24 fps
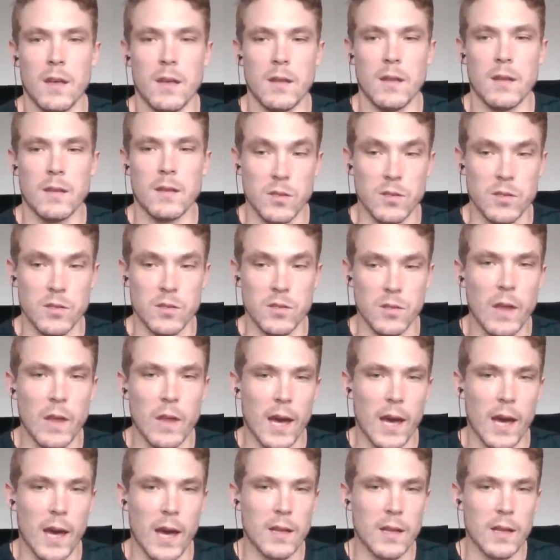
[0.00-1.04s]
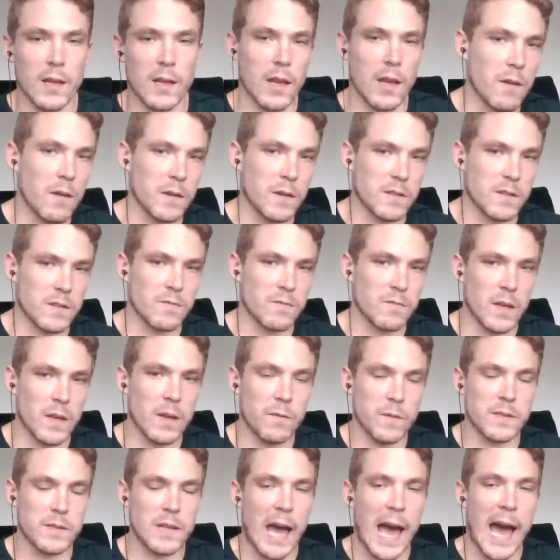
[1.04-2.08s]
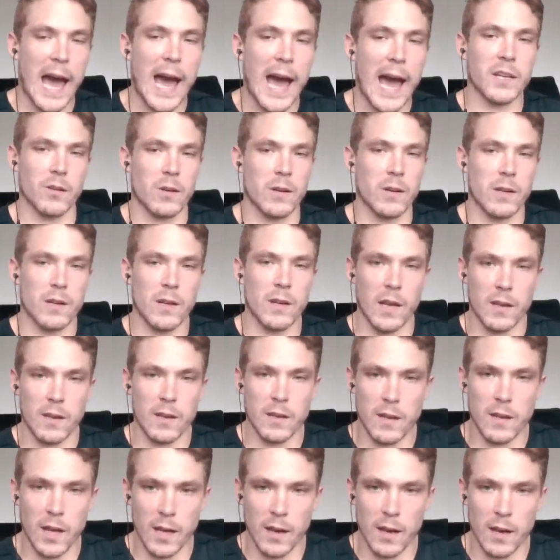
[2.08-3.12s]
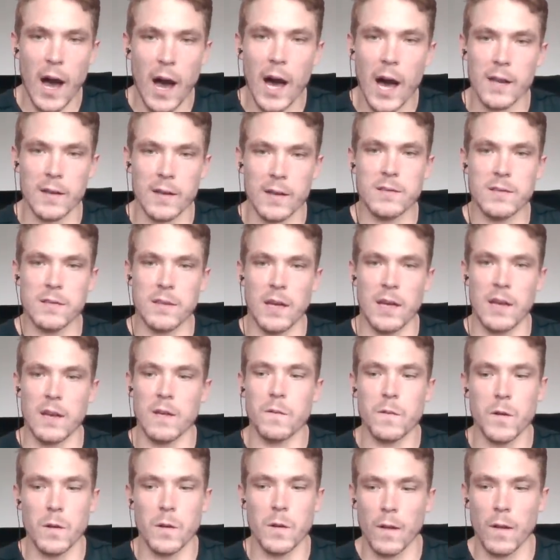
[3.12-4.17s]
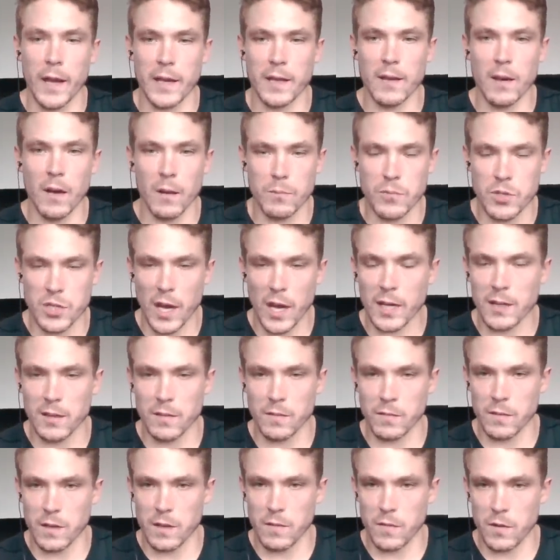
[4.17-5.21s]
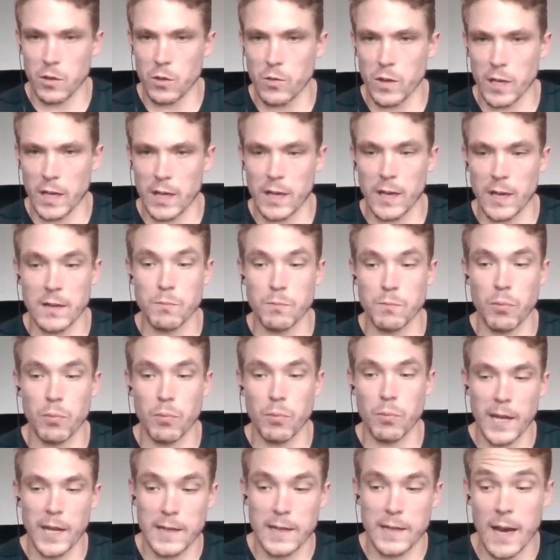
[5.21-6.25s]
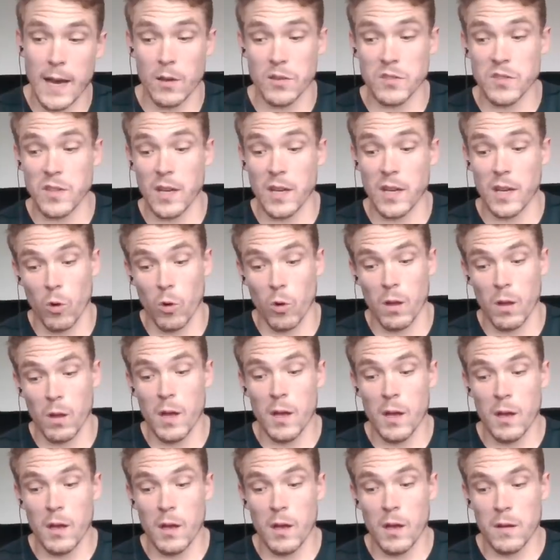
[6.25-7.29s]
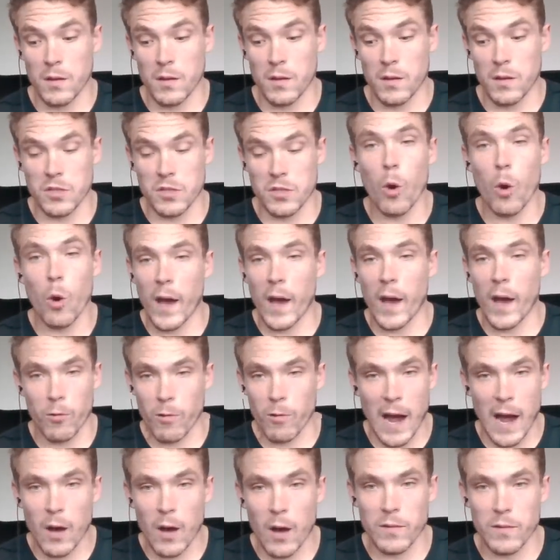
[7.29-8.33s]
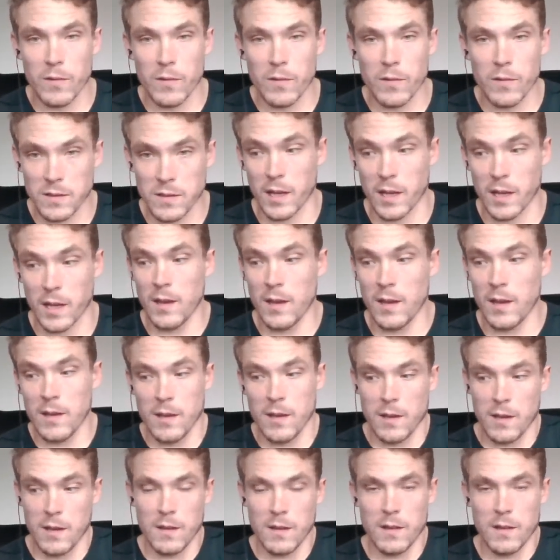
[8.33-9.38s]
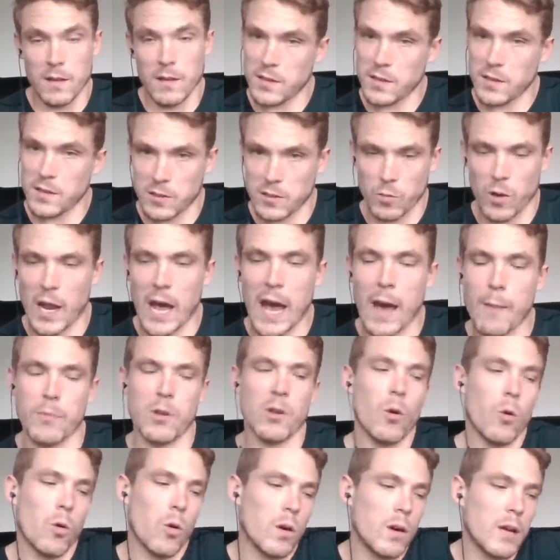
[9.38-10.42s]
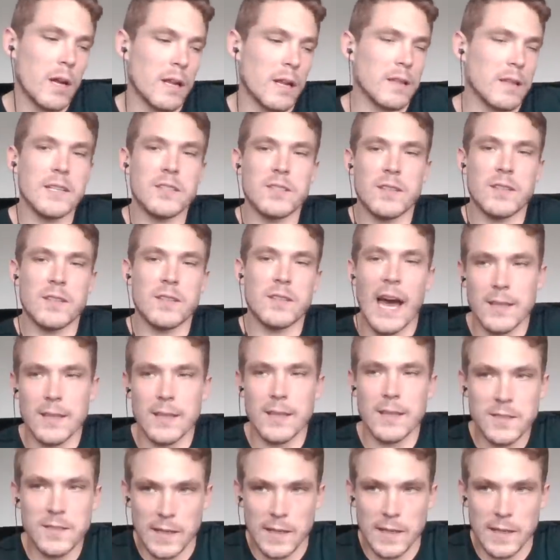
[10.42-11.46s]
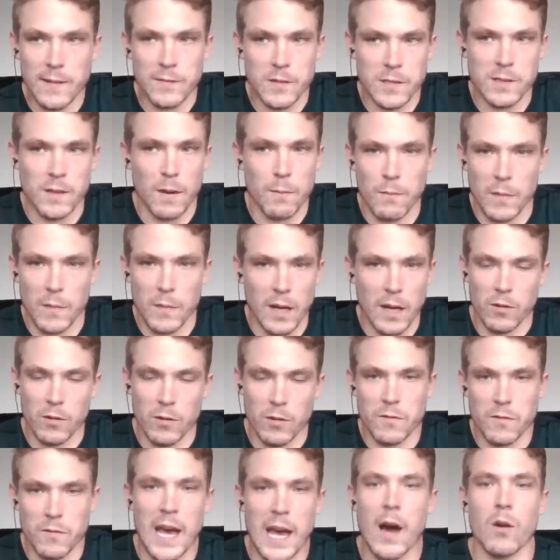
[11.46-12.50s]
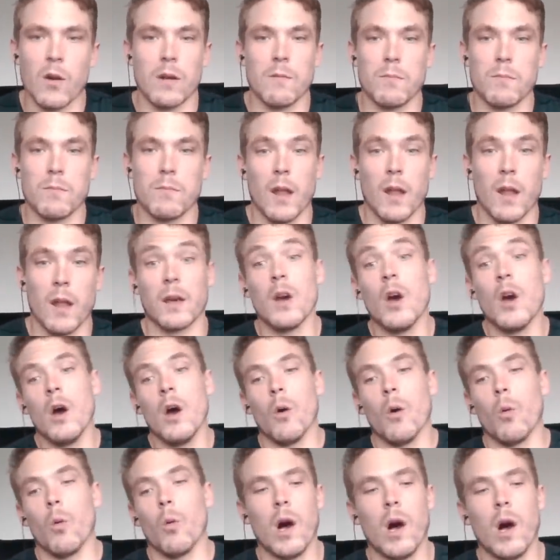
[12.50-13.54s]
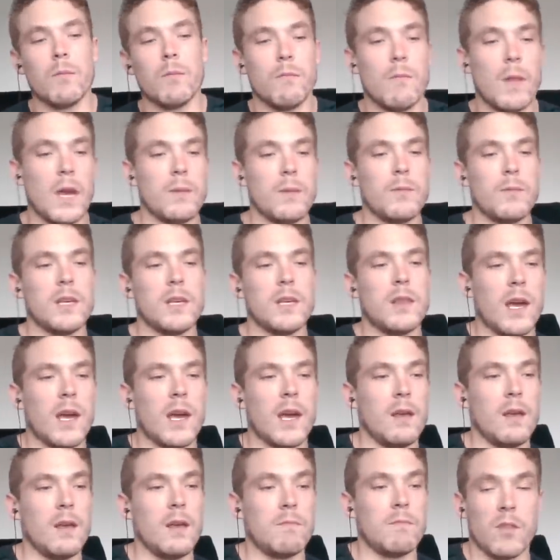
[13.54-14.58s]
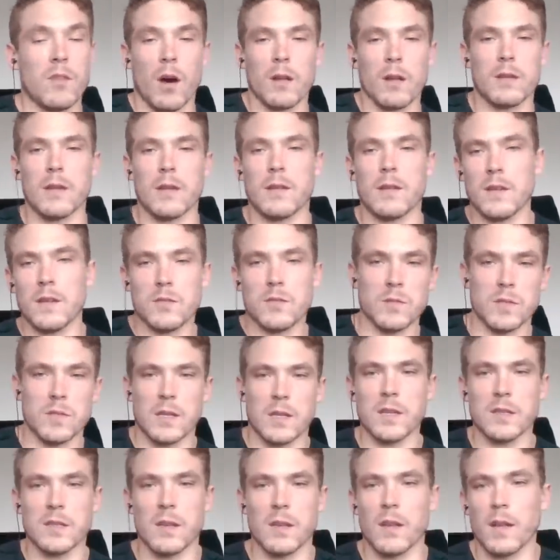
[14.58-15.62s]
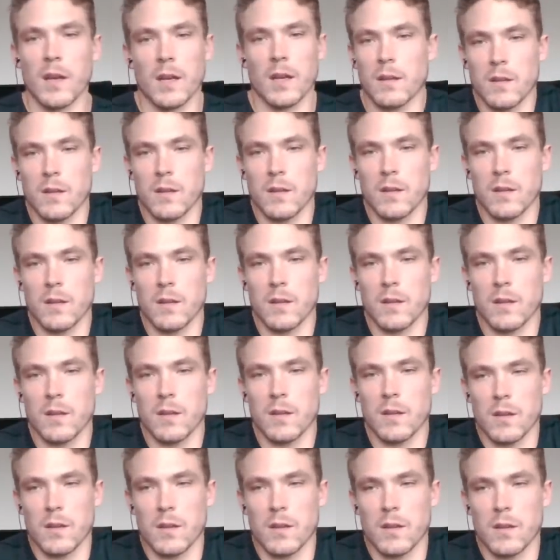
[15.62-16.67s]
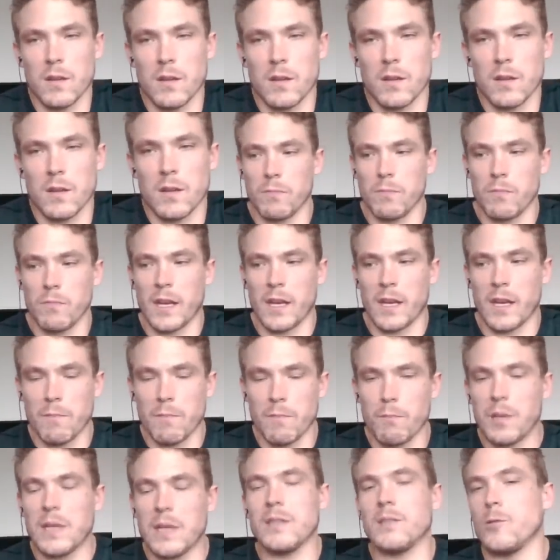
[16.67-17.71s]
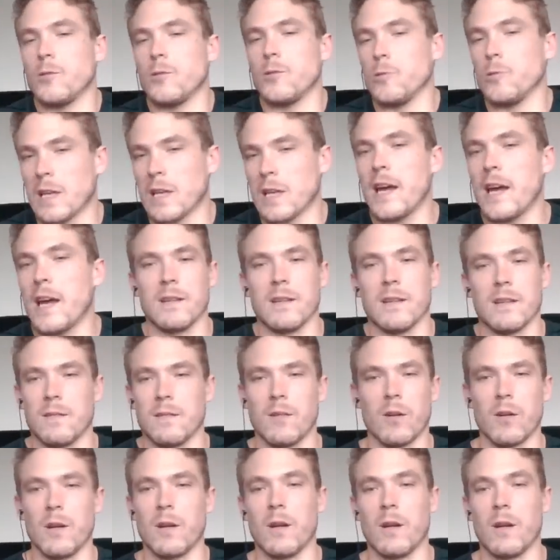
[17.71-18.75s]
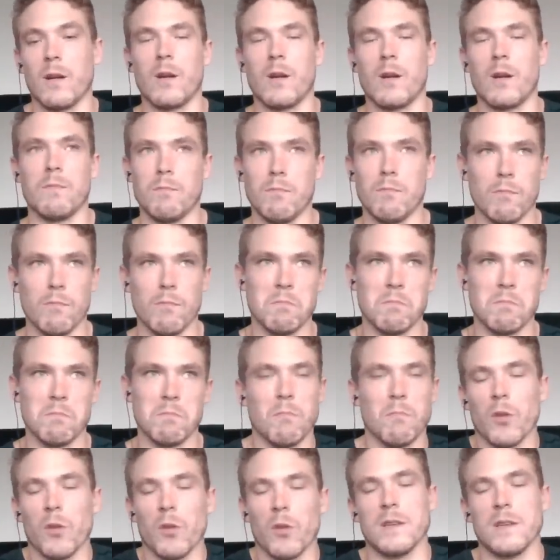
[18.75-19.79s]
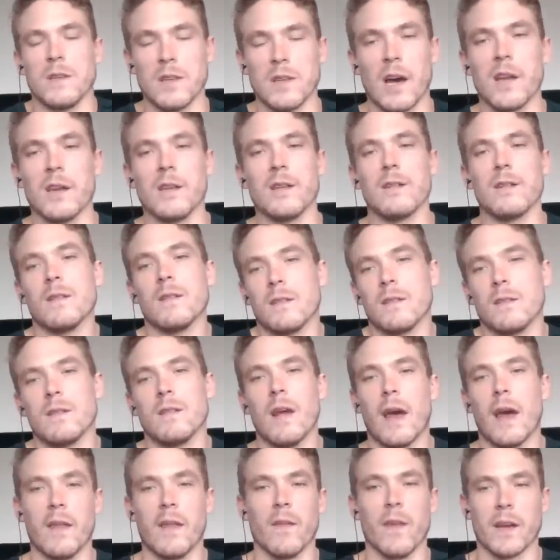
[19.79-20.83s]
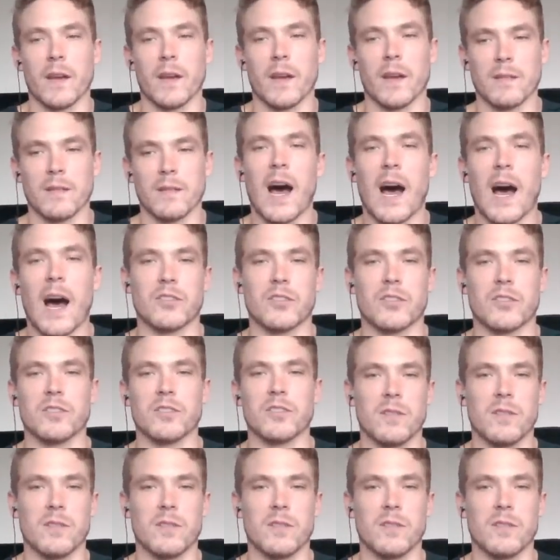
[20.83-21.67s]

to do that, if it's if it's accurate and and honest, and if you're like objectively viewing it and breaking it down and saying, well, there's no way around this, like, this is what happened, or at least at least to give some level of doubt and be like, well, maybe they thought that this was this, like, you know, just just exp be two-sided, and or, or multi-sided, and and like, not just